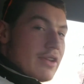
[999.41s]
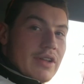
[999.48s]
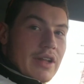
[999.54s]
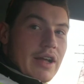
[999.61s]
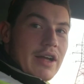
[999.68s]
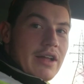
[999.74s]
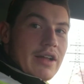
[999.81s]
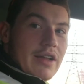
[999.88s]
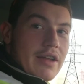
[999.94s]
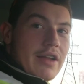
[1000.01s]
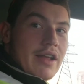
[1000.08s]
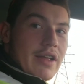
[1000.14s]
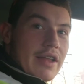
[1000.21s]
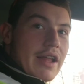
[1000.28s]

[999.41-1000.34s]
That's not bad.